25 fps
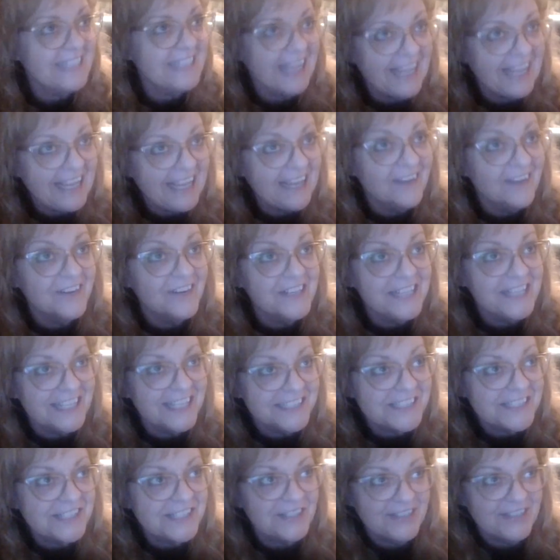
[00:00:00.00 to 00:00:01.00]
today or
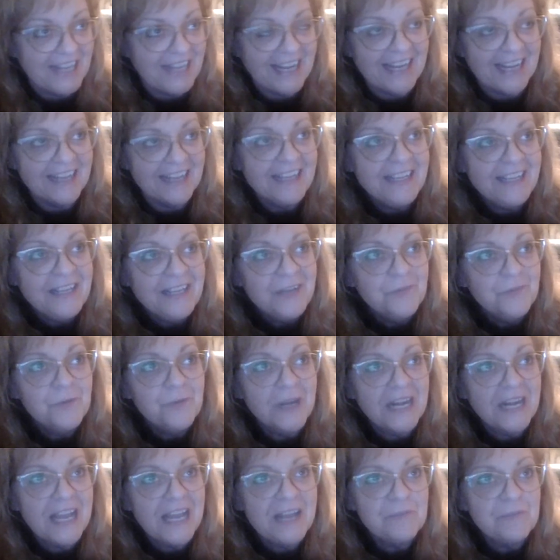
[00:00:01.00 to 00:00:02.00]
yesterday
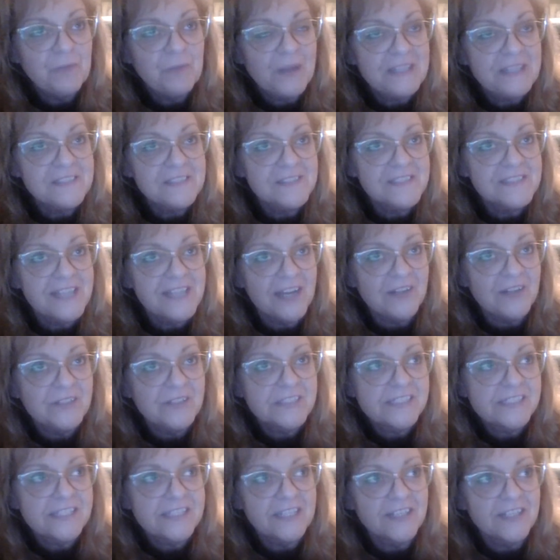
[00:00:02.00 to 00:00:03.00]
when I went
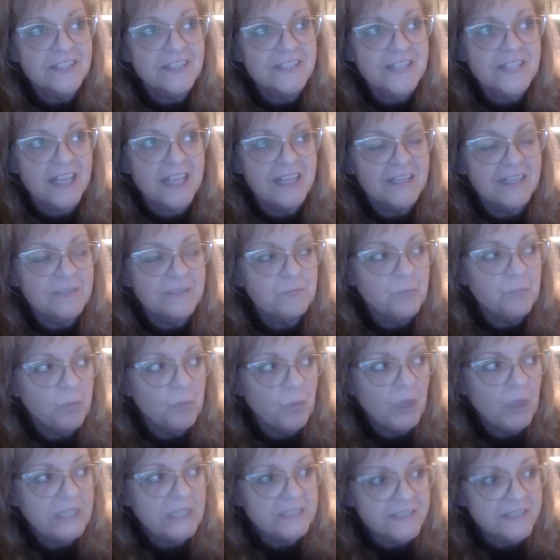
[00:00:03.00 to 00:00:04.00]
downstairs
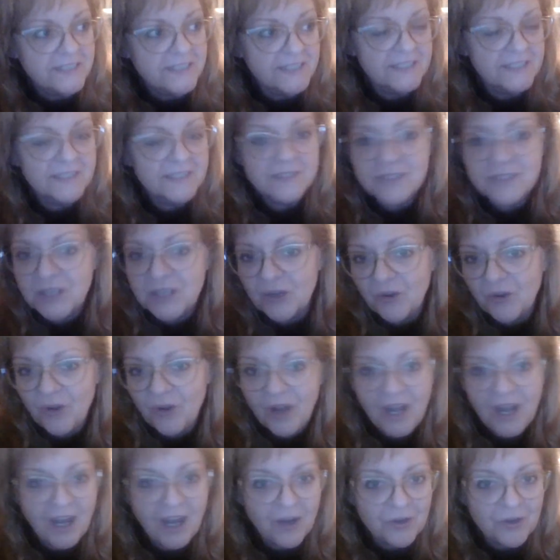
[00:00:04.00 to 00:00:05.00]
and went to
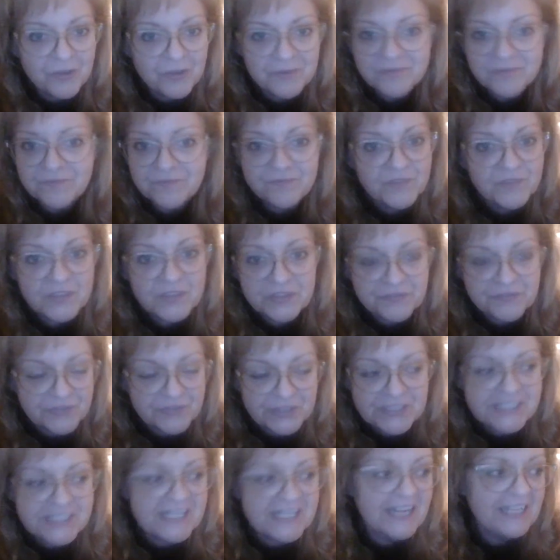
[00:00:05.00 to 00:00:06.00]
go out for the
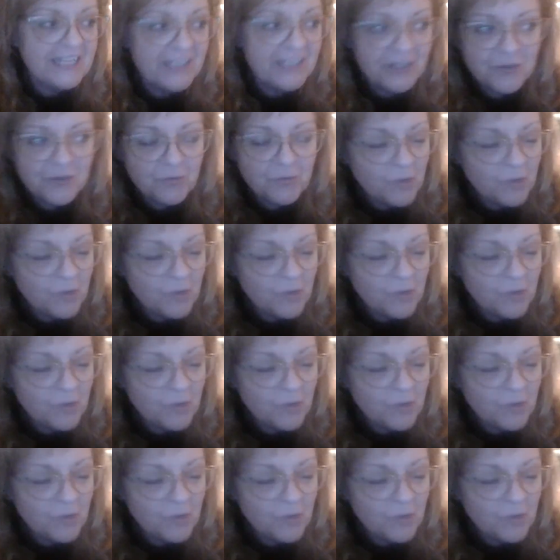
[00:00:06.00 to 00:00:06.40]
first time,